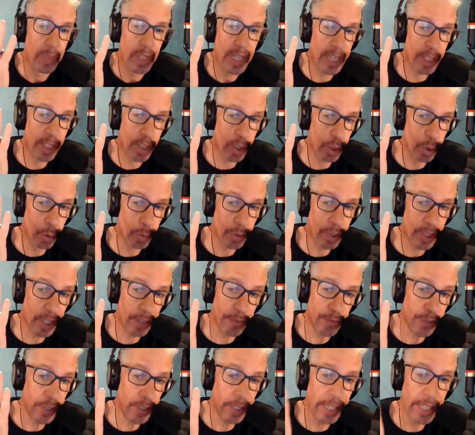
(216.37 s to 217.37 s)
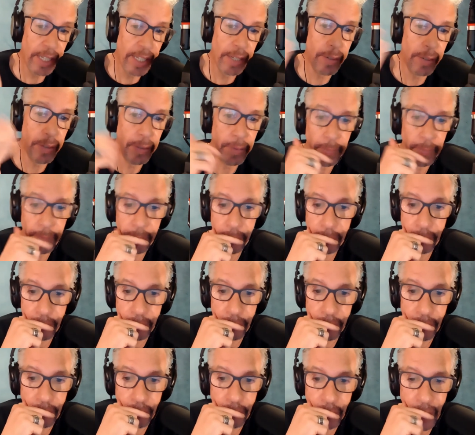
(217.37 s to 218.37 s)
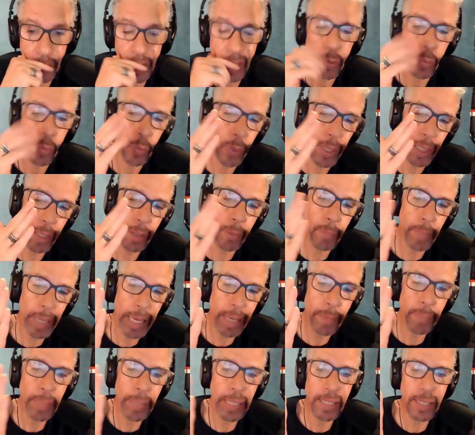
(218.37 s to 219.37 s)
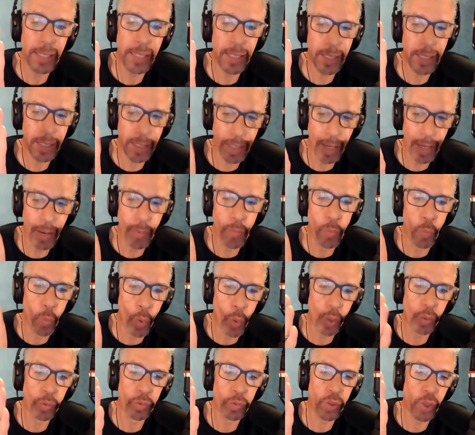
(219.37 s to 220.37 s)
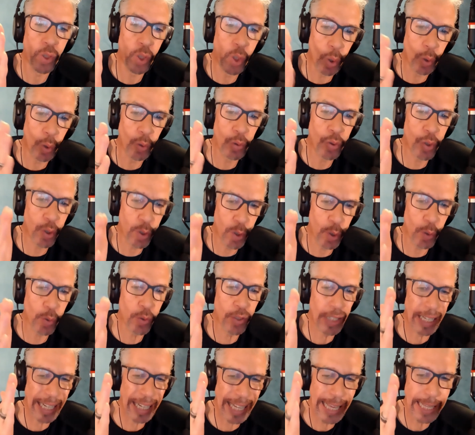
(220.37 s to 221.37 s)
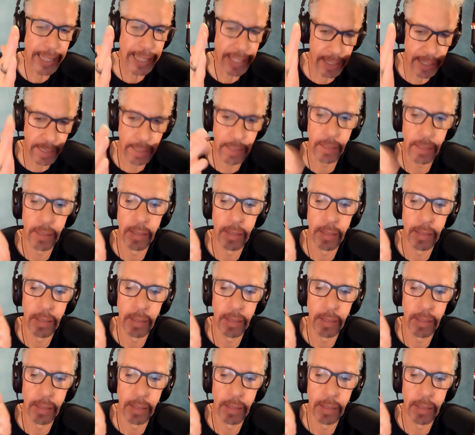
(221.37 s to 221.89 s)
It's no different here. Well, maybe some won't go to those lengths.